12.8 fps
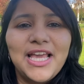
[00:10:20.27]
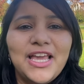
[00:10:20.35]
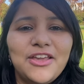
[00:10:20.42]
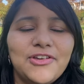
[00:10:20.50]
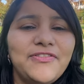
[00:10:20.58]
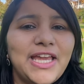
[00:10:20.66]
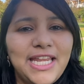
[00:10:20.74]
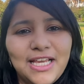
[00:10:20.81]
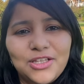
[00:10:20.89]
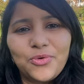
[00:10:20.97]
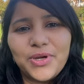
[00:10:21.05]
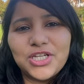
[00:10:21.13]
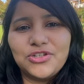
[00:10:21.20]
If you have any
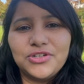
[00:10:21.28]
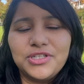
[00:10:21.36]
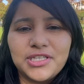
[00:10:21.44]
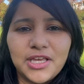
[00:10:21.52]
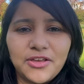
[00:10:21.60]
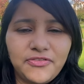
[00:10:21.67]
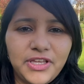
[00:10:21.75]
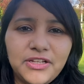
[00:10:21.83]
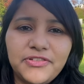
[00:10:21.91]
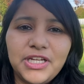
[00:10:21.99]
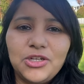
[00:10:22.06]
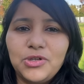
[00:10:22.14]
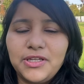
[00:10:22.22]
other questions, feel
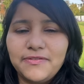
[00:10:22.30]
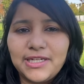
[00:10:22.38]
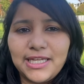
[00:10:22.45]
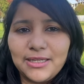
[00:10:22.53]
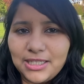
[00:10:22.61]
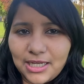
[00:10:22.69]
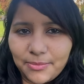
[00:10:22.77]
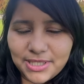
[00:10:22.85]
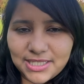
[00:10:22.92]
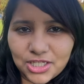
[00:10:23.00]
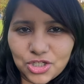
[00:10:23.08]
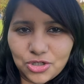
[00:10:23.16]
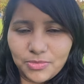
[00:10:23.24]
free to leave it in the comment
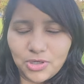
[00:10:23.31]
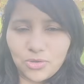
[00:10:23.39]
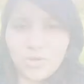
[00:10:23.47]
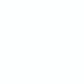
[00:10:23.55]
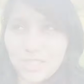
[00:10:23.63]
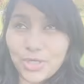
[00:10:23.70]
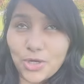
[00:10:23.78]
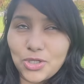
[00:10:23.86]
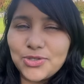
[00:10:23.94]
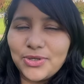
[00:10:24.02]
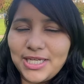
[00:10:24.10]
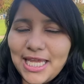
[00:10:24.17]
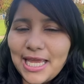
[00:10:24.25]
section below. You can
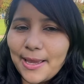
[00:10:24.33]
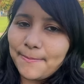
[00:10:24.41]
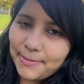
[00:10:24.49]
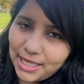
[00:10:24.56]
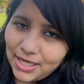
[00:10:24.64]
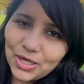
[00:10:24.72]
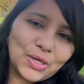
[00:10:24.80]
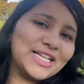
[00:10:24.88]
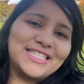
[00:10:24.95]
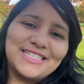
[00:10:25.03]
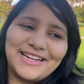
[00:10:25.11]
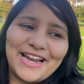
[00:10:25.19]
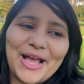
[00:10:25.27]
also DM me on
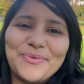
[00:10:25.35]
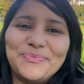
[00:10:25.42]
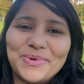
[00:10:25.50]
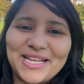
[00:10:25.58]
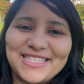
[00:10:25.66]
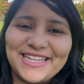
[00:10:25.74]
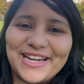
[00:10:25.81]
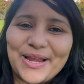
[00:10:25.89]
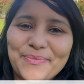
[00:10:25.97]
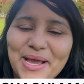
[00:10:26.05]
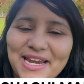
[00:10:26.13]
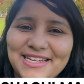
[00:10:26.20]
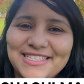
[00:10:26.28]
Instagram. My
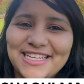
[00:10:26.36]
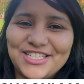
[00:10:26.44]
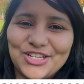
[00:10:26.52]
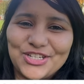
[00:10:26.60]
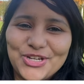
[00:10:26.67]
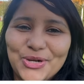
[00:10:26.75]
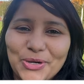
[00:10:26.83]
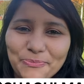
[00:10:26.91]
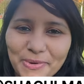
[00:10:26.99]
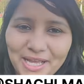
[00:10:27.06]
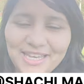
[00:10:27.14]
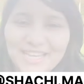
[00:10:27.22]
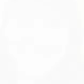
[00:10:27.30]
Instagram handle is at
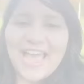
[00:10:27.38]
shachi.mal.